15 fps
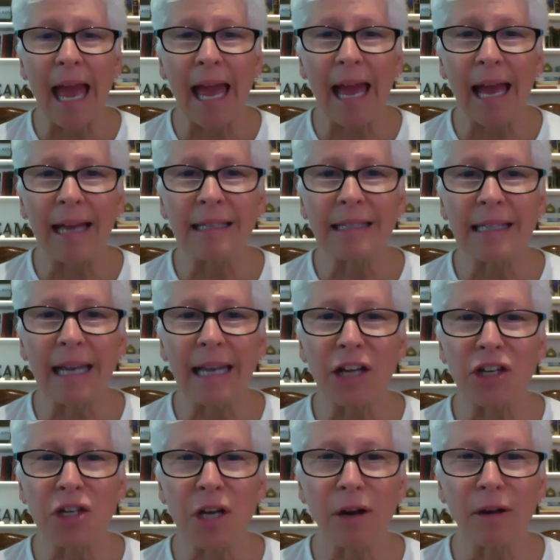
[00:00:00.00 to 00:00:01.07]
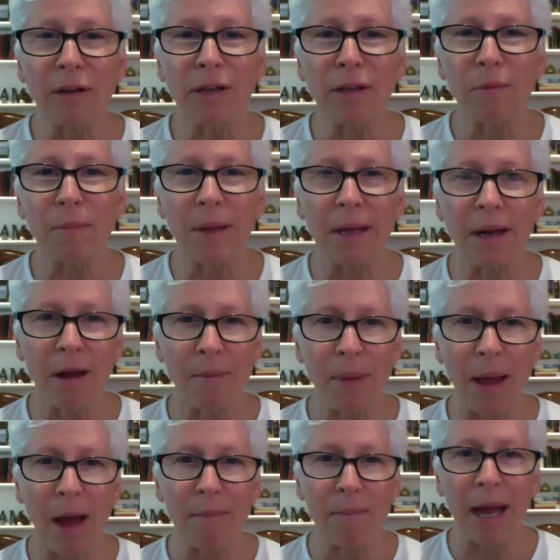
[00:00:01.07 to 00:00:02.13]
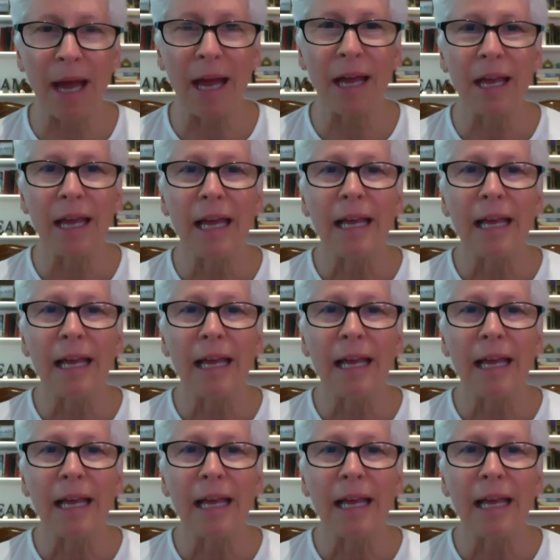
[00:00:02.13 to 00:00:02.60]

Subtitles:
asked that I share a little bit about my